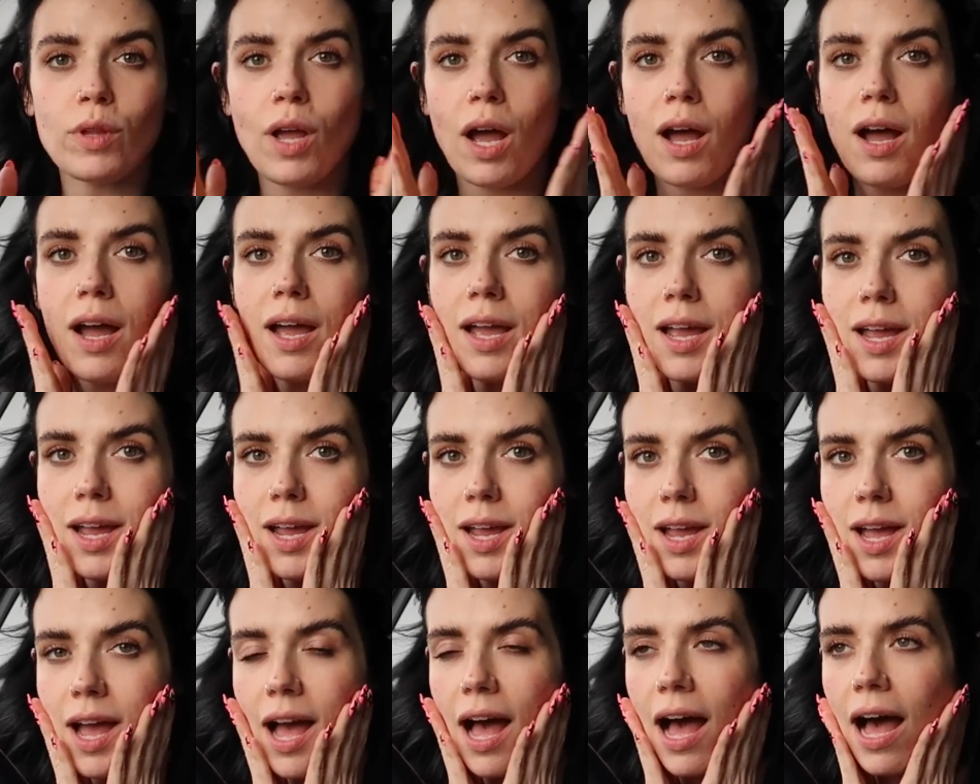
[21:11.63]

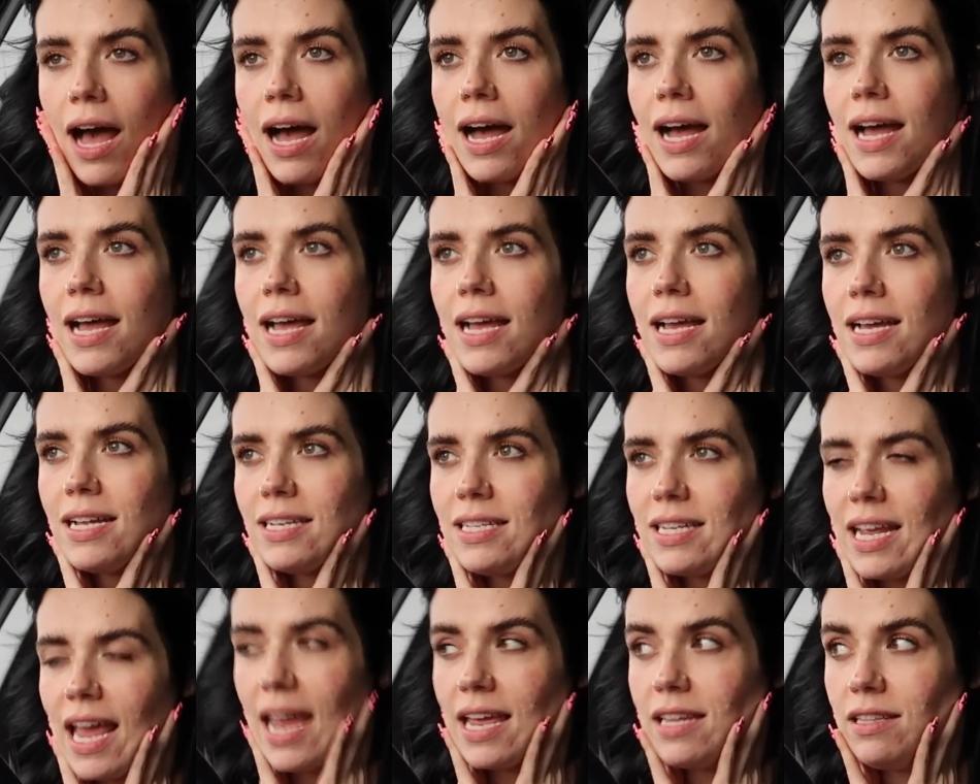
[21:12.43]
I
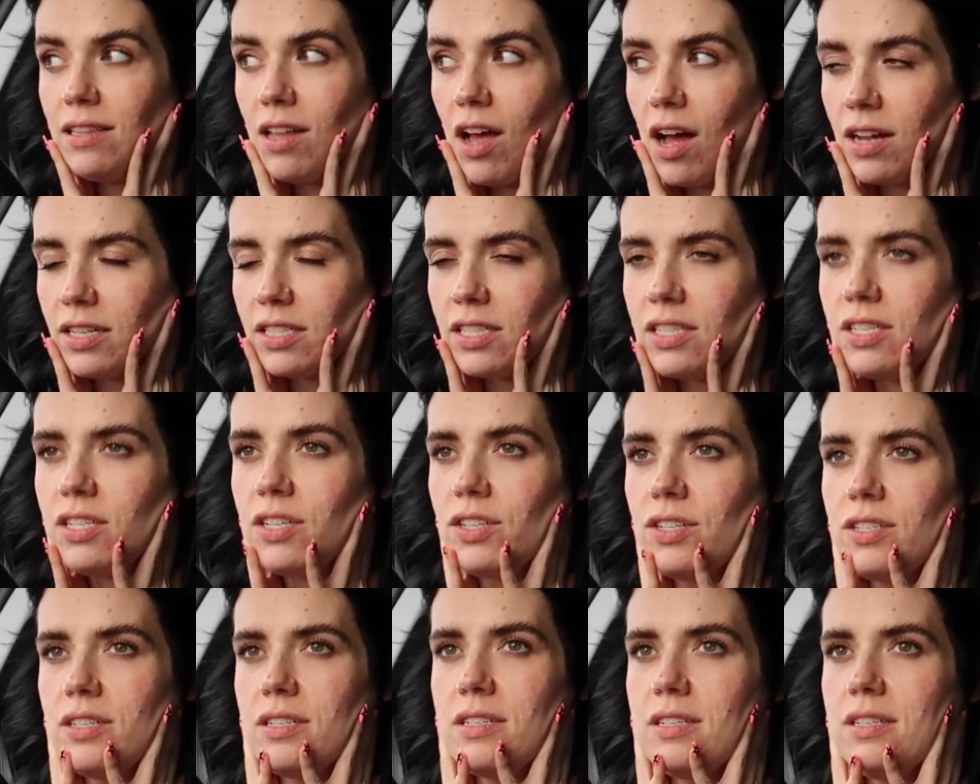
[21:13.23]
had a lot
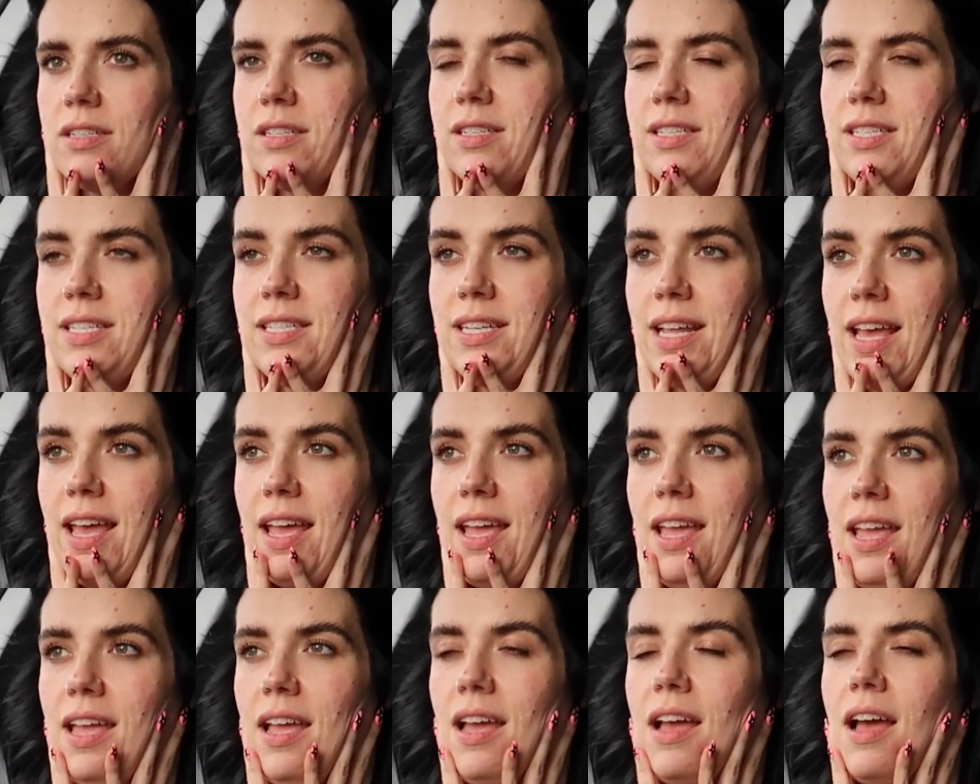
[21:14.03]
done
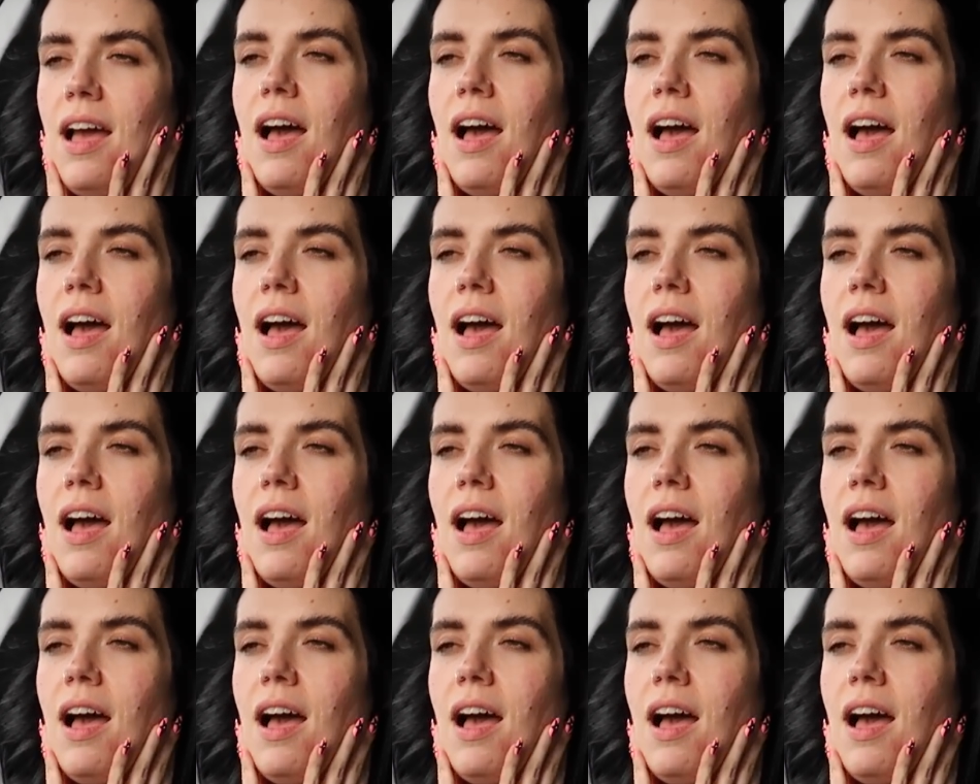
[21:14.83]
today.